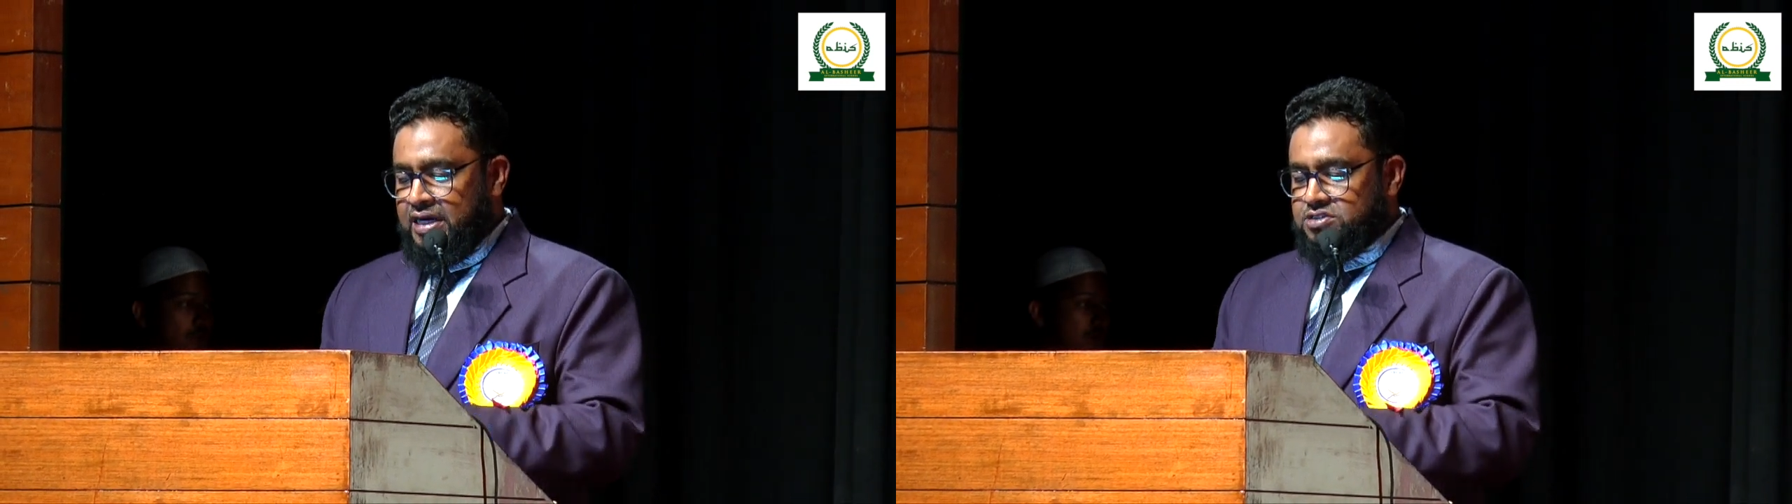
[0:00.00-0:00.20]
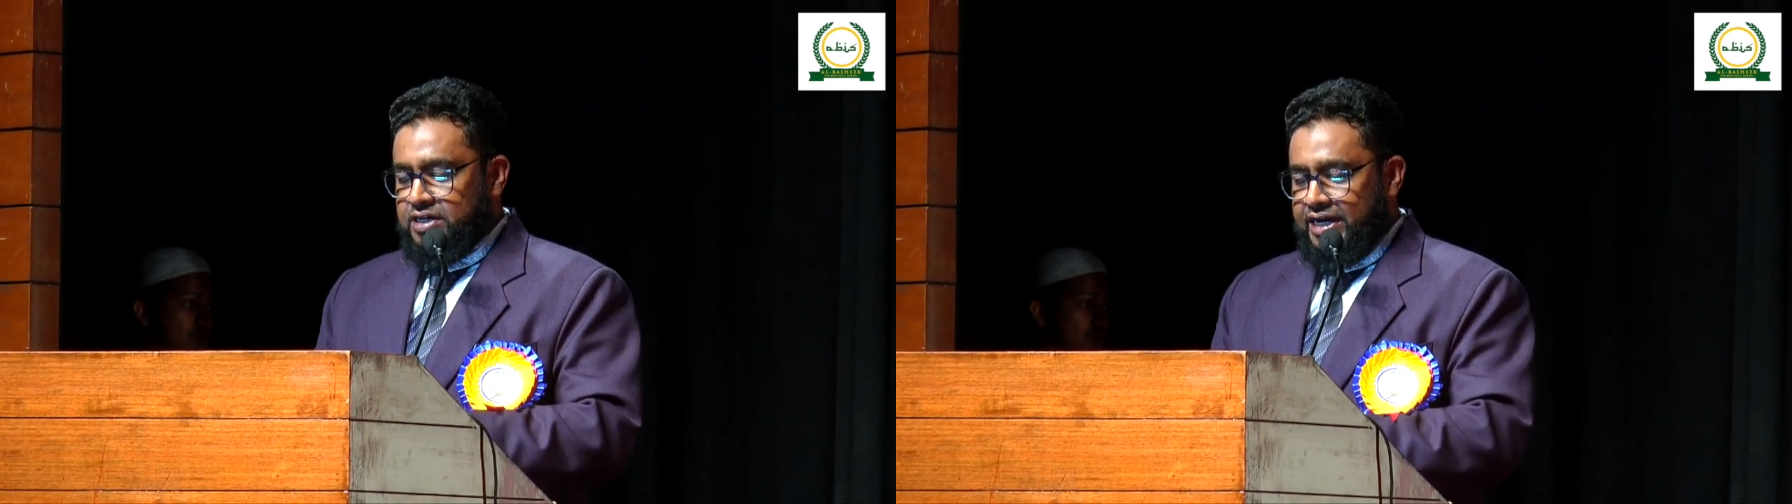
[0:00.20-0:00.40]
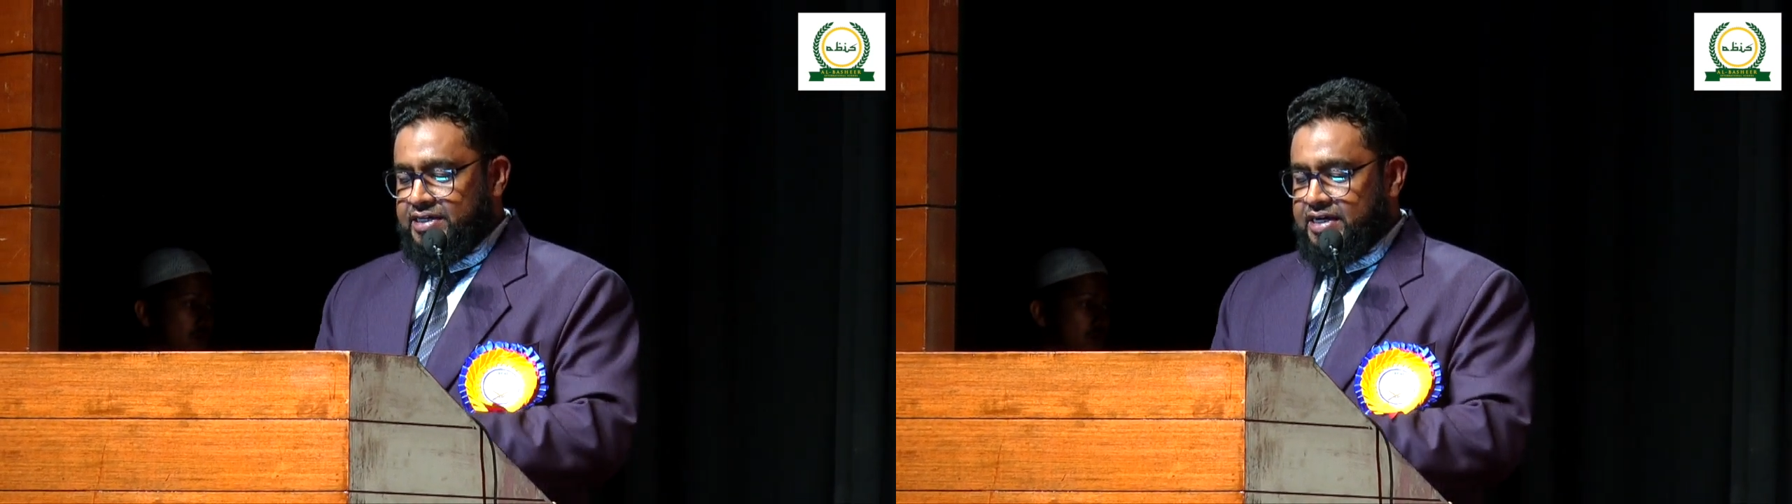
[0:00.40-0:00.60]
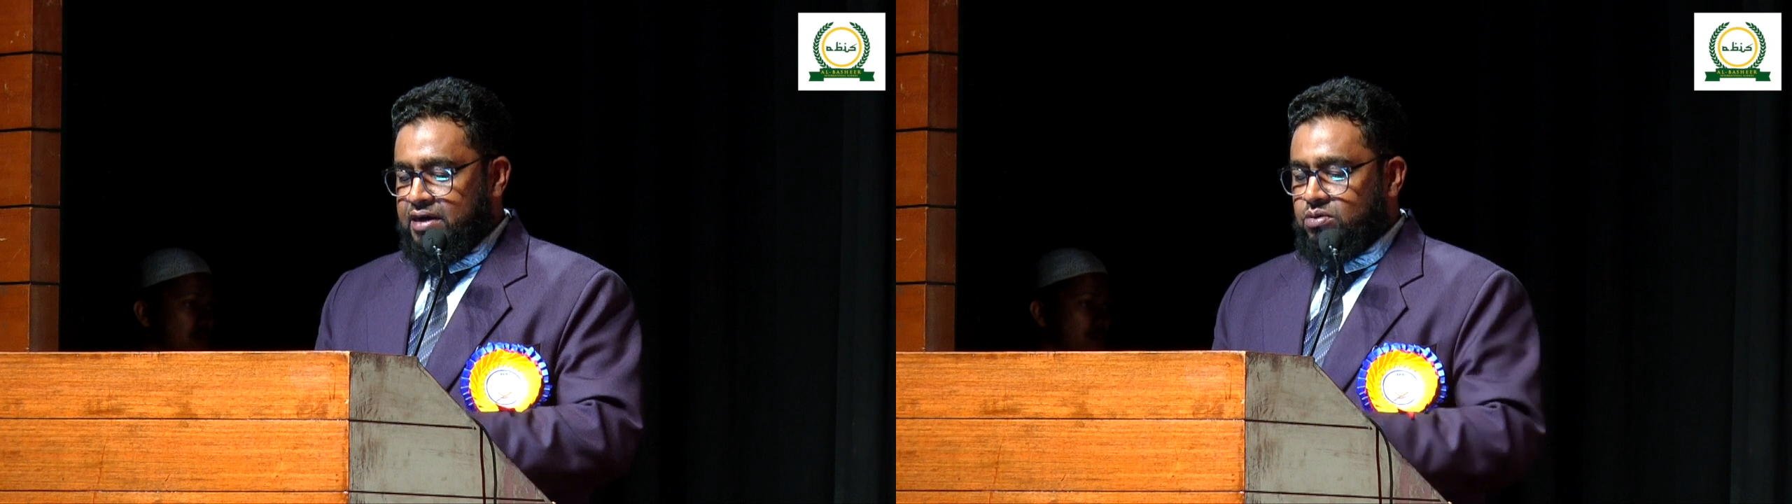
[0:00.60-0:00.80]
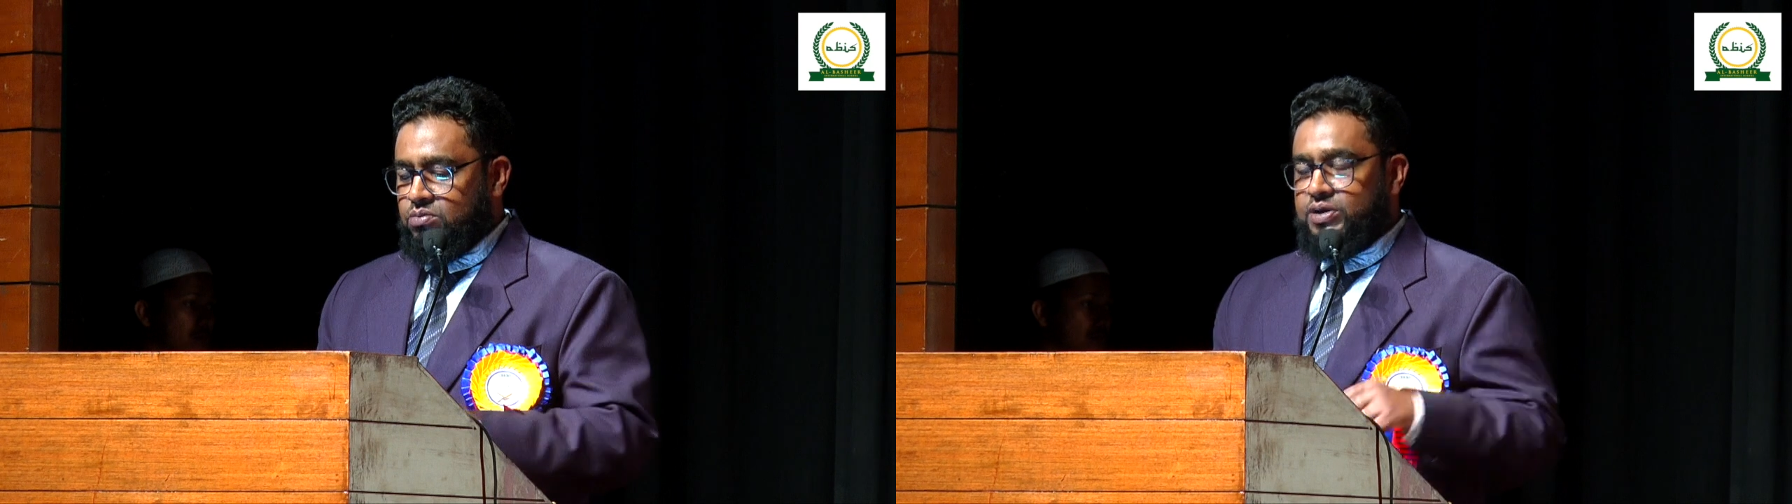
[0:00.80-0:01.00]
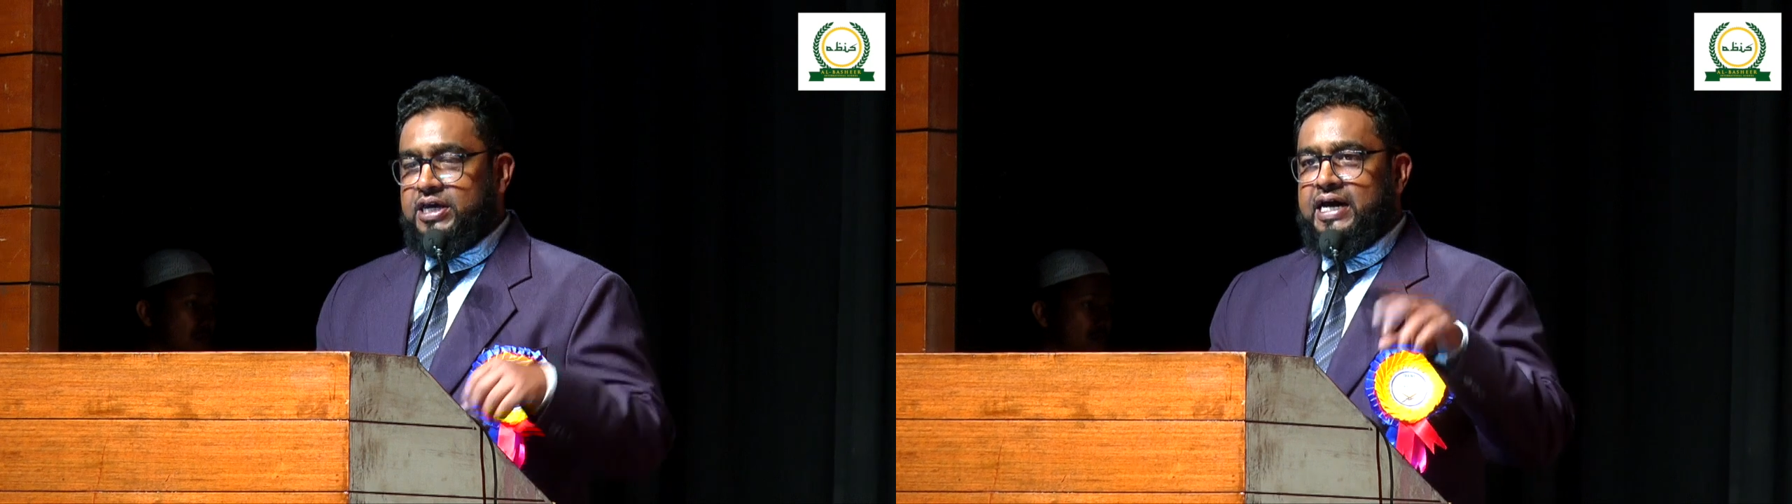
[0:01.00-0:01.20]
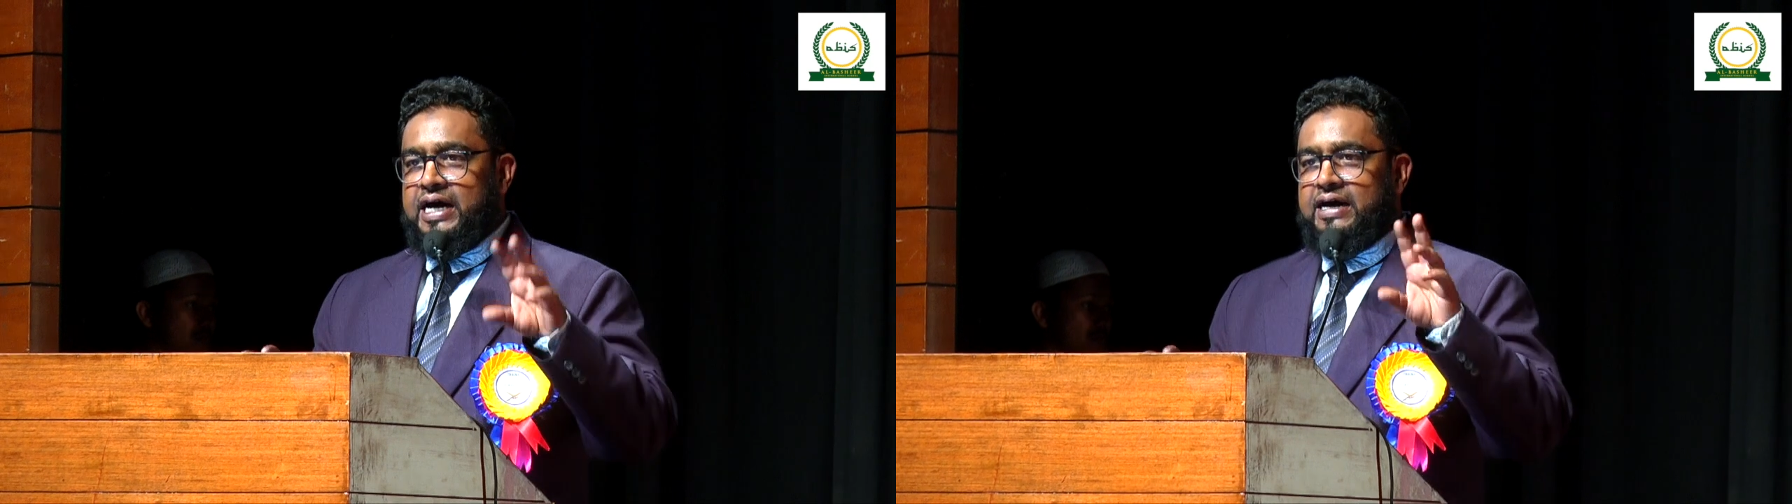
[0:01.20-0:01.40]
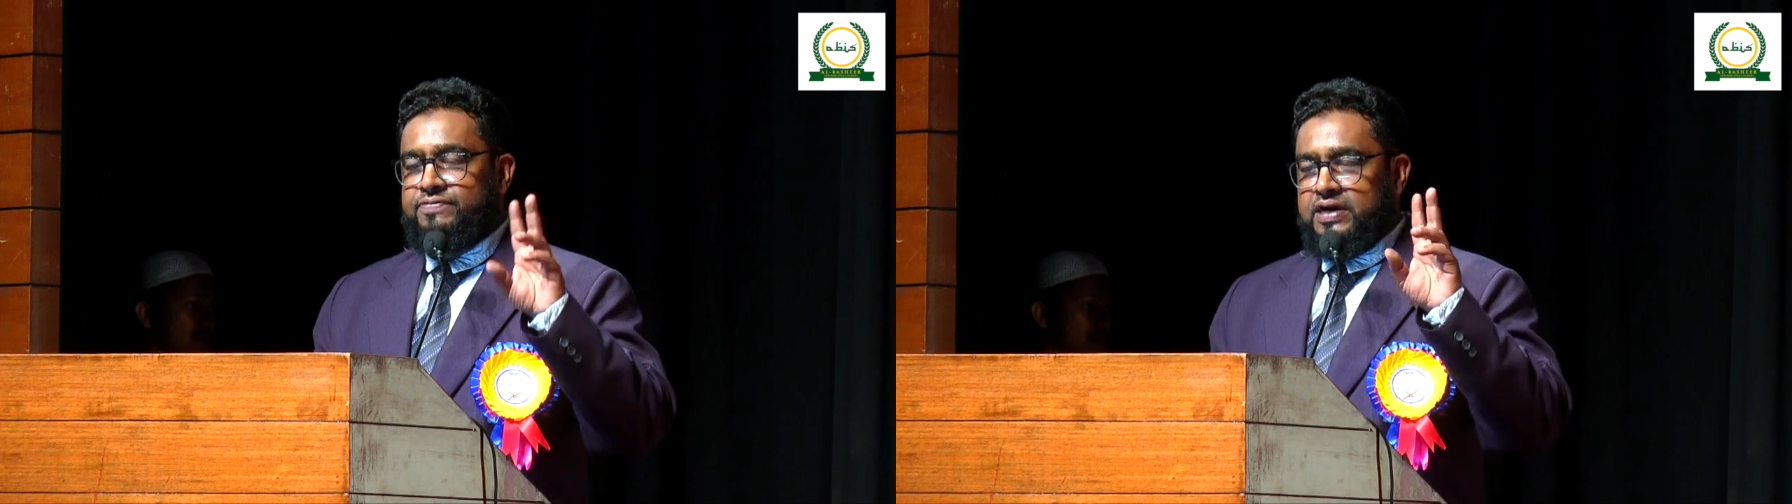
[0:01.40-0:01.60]
So right now,
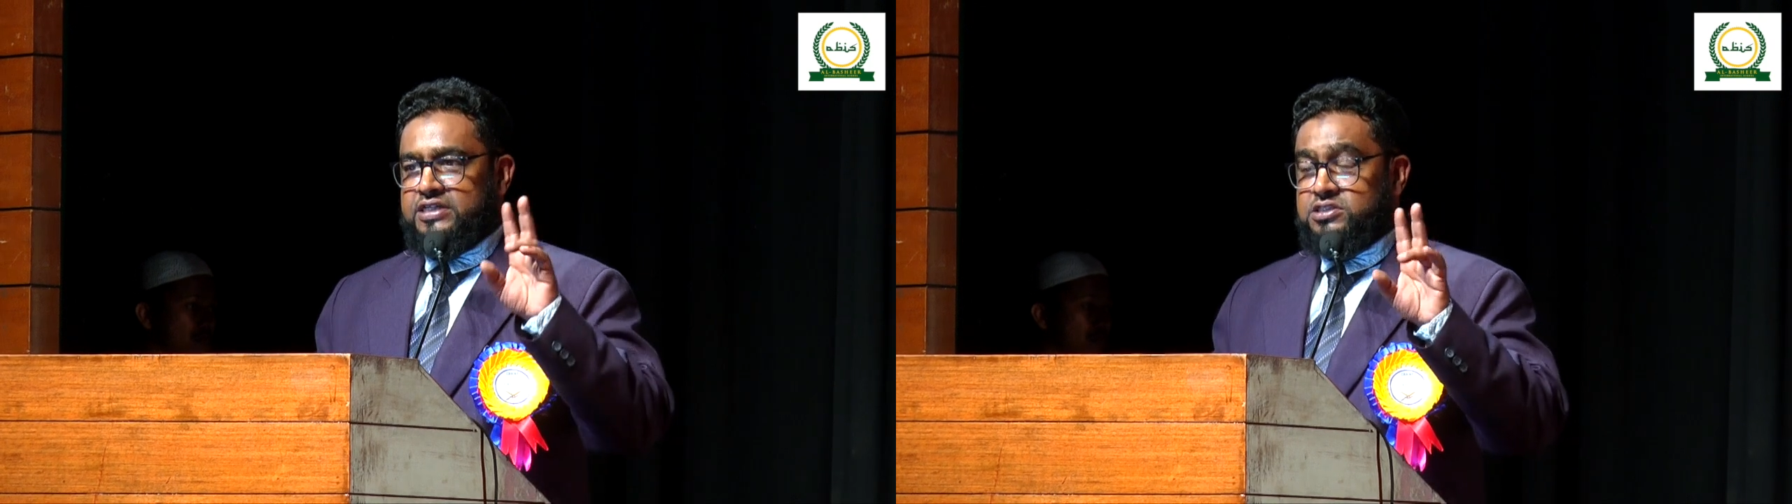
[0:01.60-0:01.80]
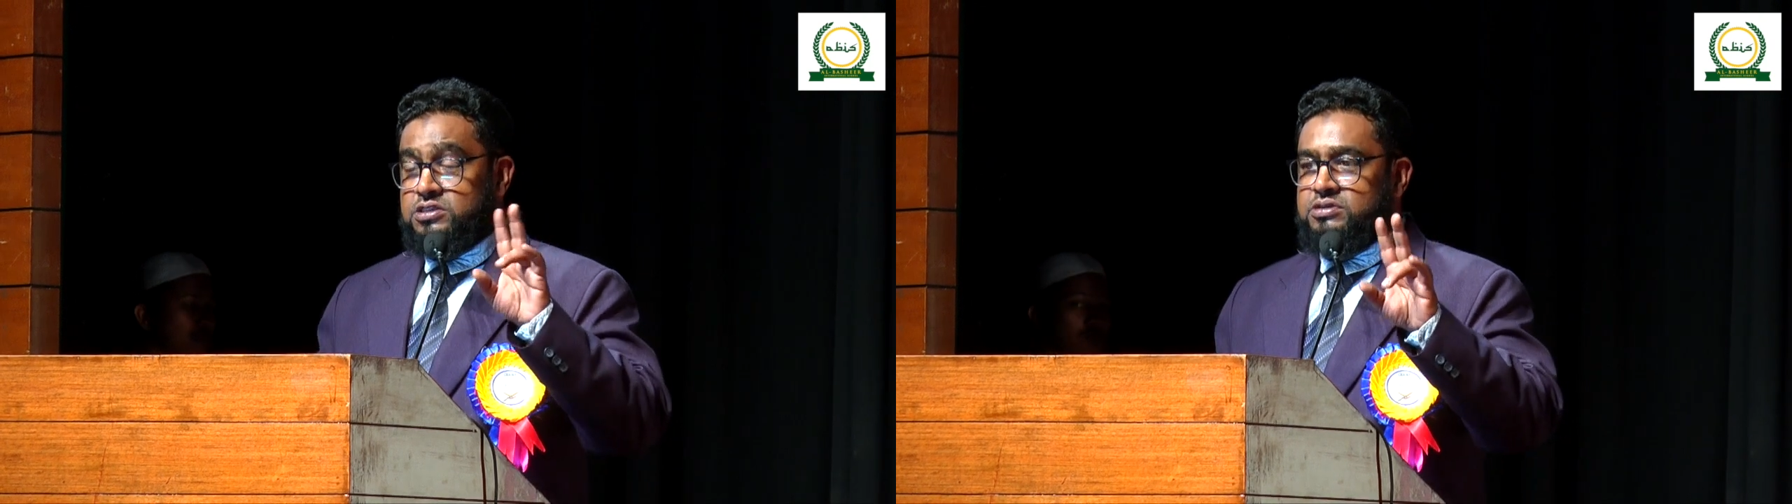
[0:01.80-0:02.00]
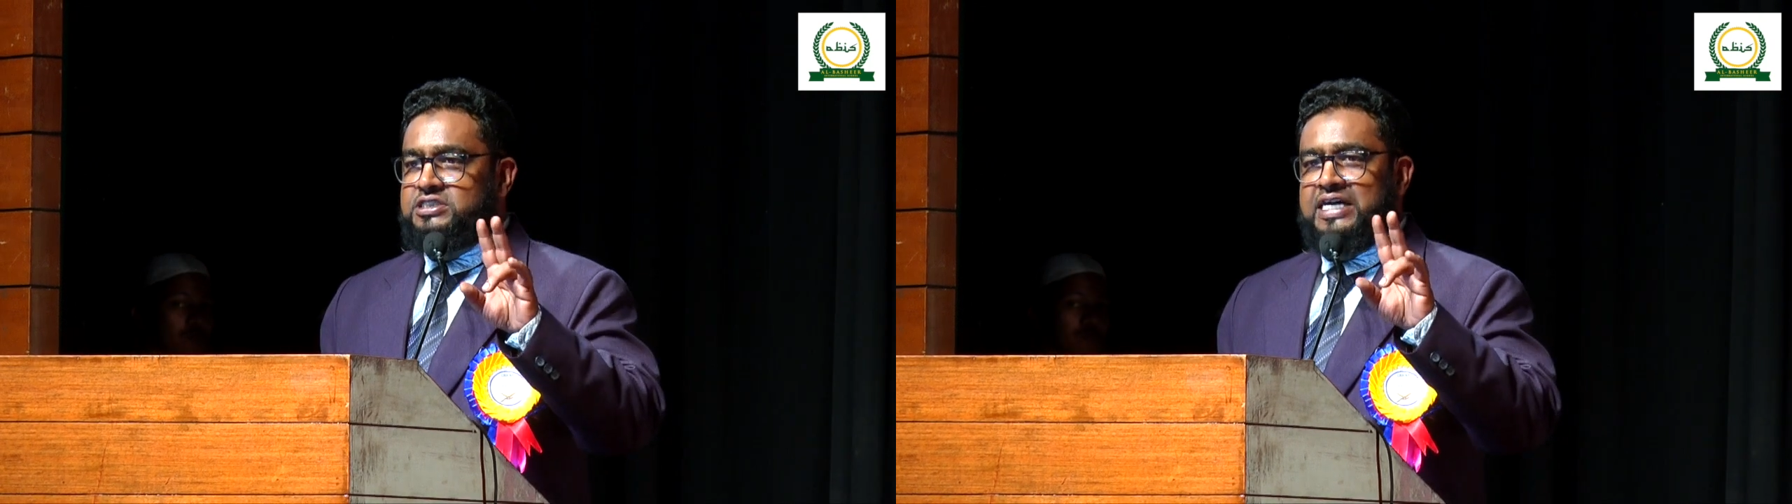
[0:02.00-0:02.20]
our students